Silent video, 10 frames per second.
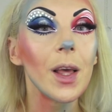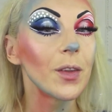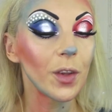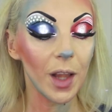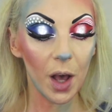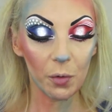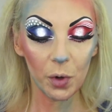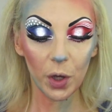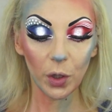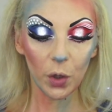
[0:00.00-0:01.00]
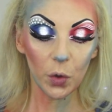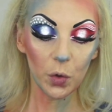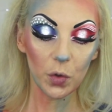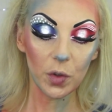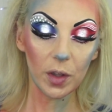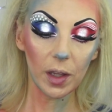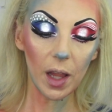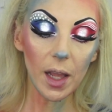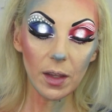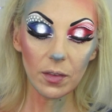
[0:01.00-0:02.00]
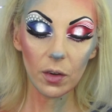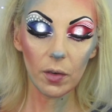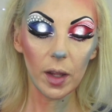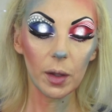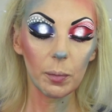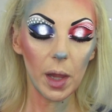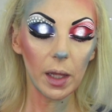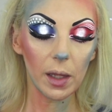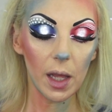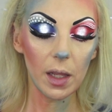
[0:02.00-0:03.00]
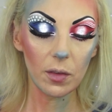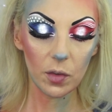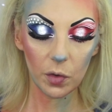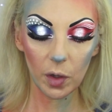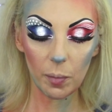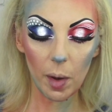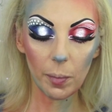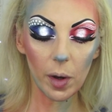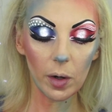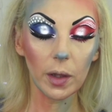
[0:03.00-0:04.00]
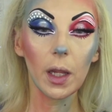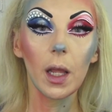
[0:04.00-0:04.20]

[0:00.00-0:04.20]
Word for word: So now we're gonna use the lines, the red, black lines for the pop art.